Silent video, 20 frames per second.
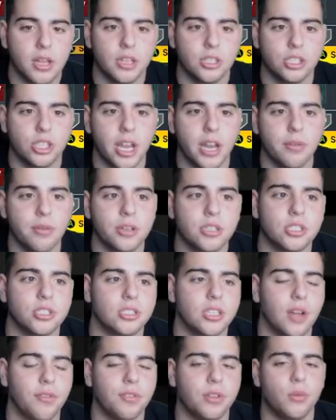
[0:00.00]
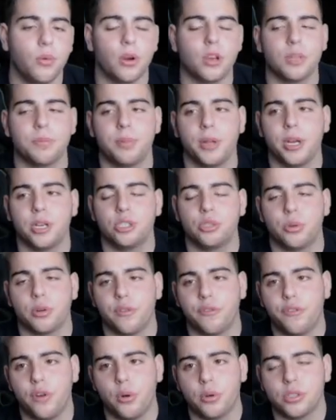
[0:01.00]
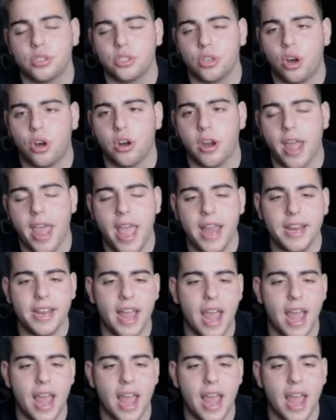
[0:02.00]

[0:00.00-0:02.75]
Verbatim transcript: Jay Rich is definitely one of the players you want to focus on. Any